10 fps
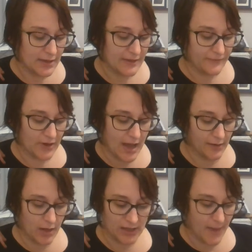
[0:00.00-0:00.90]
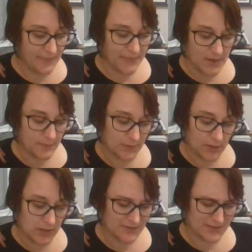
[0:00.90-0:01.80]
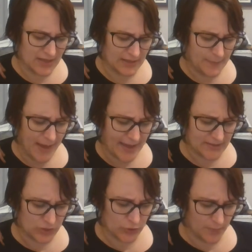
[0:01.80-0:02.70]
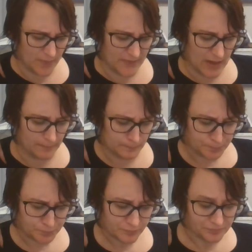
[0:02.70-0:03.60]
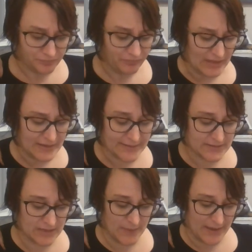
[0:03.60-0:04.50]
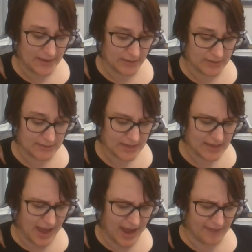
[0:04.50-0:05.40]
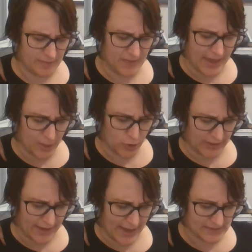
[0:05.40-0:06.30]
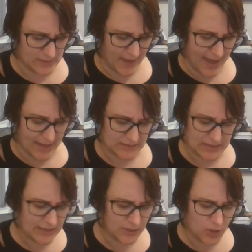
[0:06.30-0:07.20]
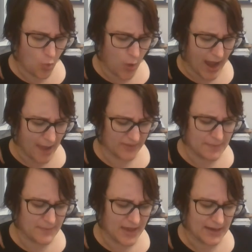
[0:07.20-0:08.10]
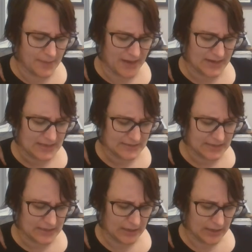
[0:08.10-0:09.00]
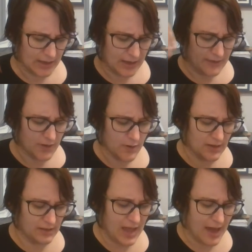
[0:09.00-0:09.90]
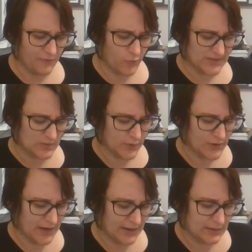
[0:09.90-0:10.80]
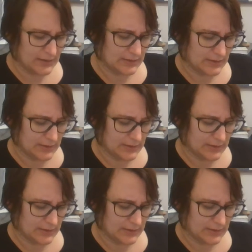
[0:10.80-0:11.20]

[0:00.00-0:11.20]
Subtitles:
He'd forgotten all about the people in cloaks until he passed a group of them next to the baker's. He eyed them angrily as he passed. He didn't know why, but they made him uneasy. There were a lot of whispering,